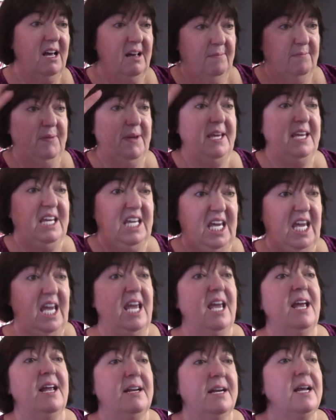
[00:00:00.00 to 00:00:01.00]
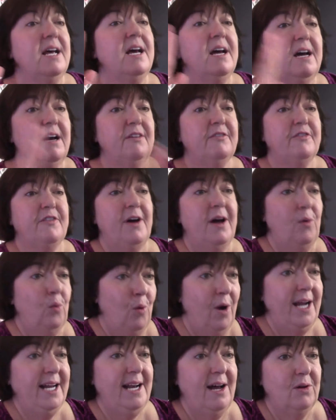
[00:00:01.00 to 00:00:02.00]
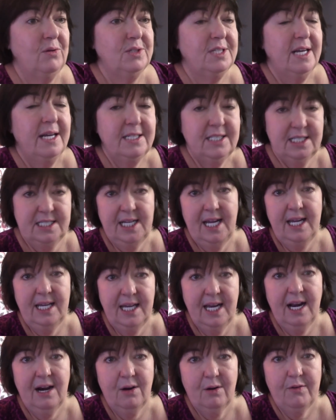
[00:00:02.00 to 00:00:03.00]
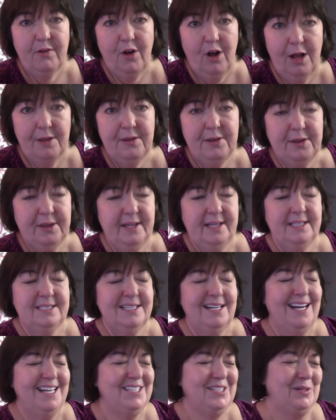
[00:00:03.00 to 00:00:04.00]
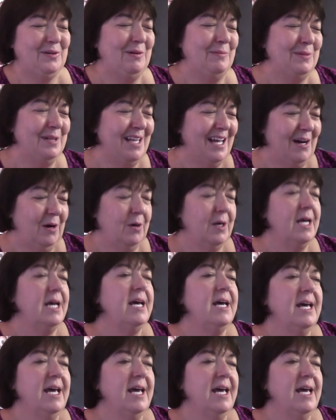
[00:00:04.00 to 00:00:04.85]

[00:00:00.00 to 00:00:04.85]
a big can of whiteout to take care of all the things that I scribble out.